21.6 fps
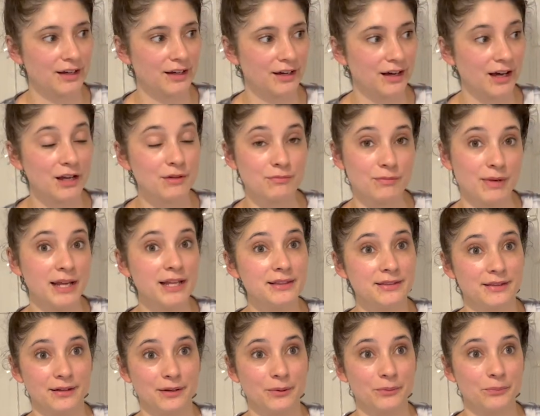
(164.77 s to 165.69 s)
I
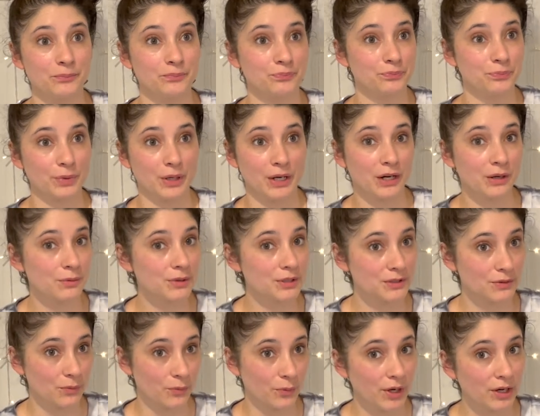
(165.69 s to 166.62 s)
made them, but I
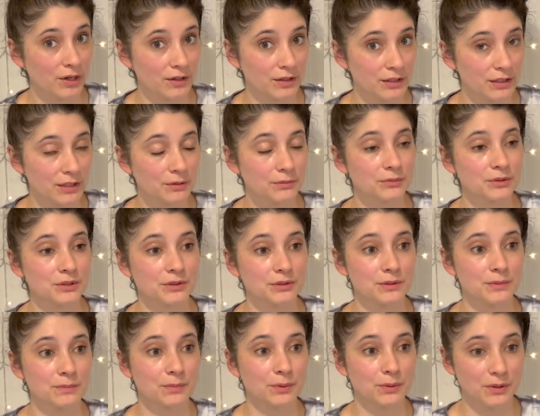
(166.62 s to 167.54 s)
wasn't wearing them, which
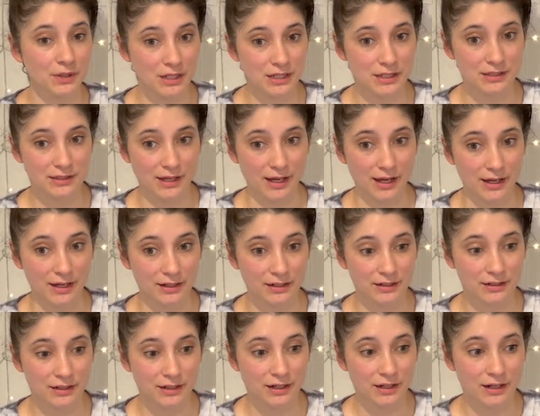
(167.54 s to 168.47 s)
was pretty sad.
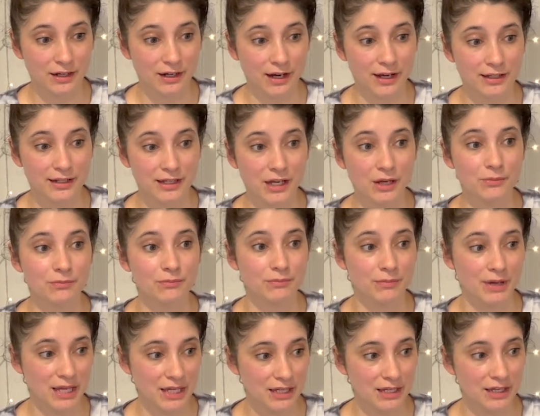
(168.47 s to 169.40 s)
I kept
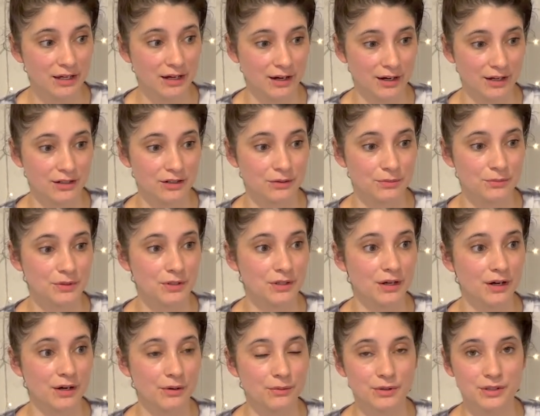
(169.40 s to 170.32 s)
making items
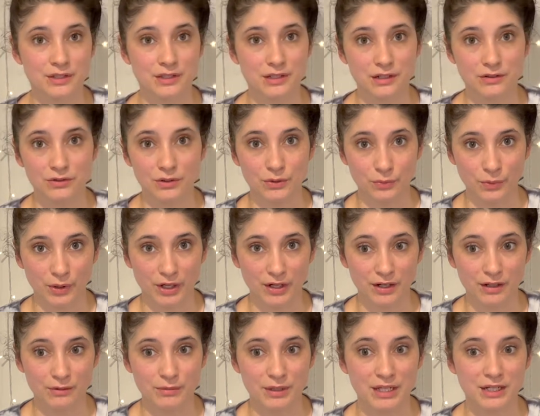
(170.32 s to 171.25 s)
I wasn't even
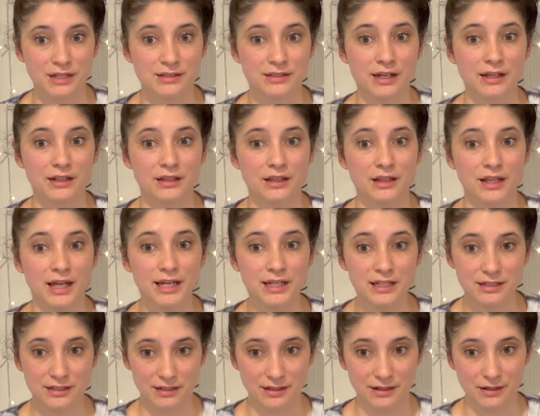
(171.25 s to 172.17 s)
wearing because I
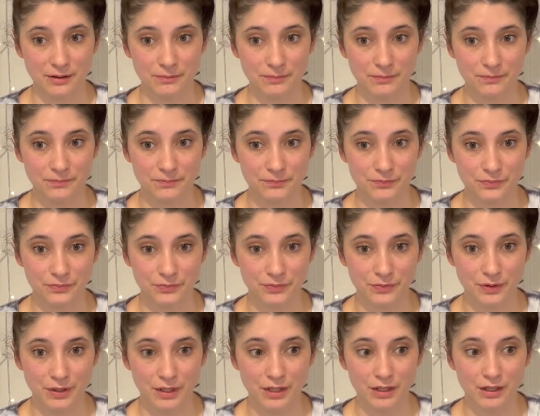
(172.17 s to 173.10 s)
liked them
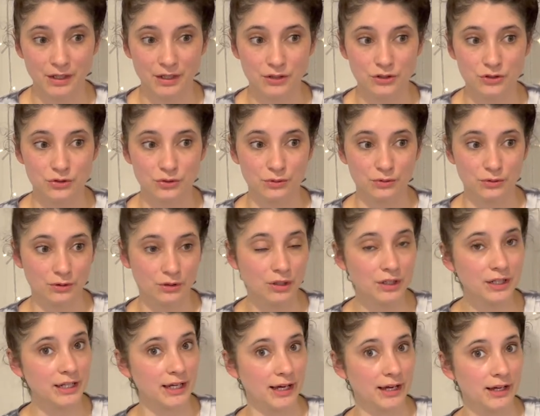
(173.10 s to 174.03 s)
to
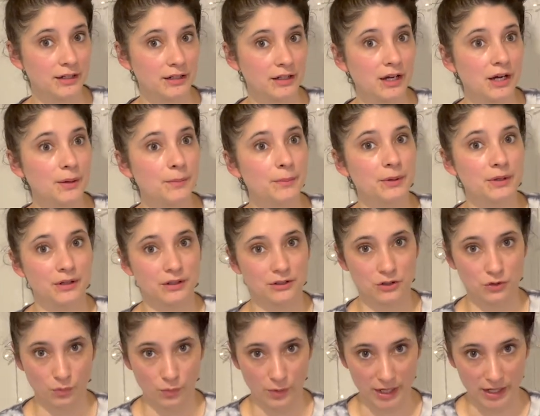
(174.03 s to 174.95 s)
look at, but not
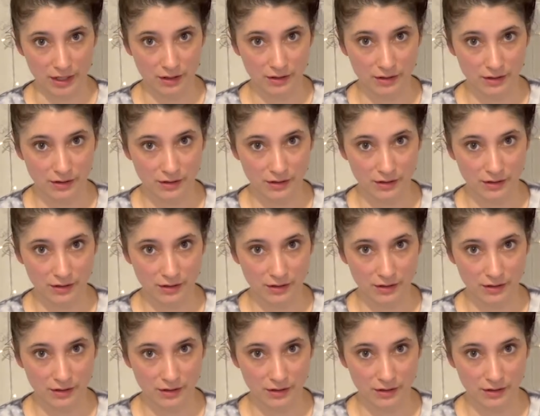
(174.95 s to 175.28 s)
to wear.